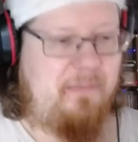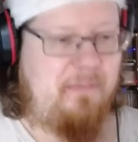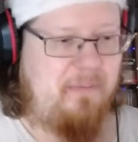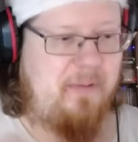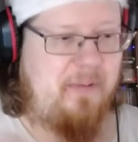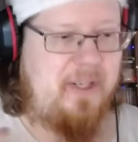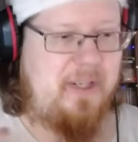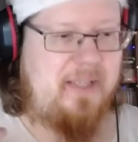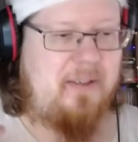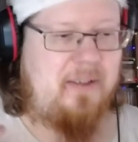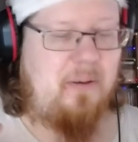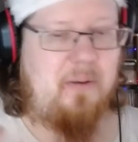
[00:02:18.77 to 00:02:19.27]

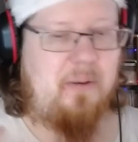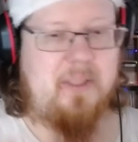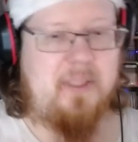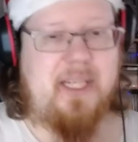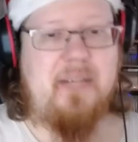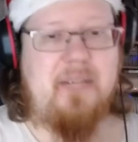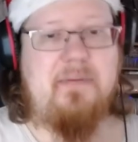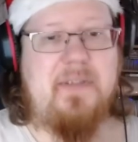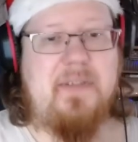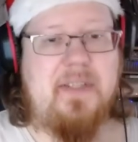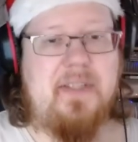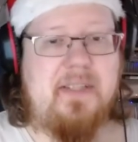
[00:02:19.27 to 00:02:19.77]
with all
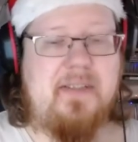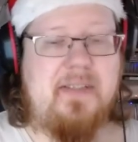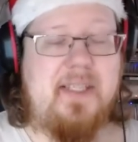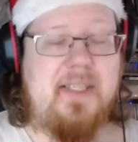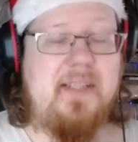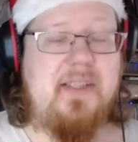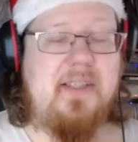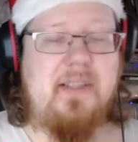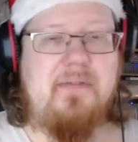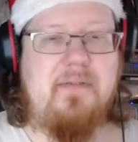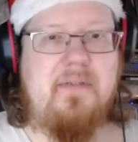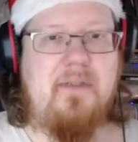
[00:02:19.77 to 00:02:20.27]
outfits I've
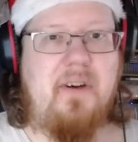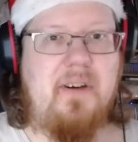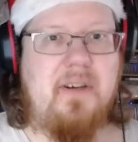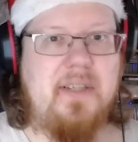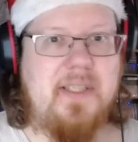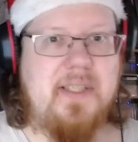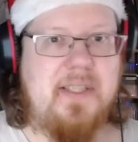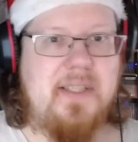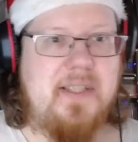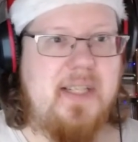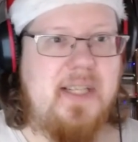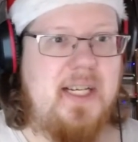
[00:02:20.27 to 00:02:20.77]
seen so far.
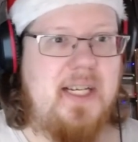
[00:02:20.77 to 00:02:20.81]
Is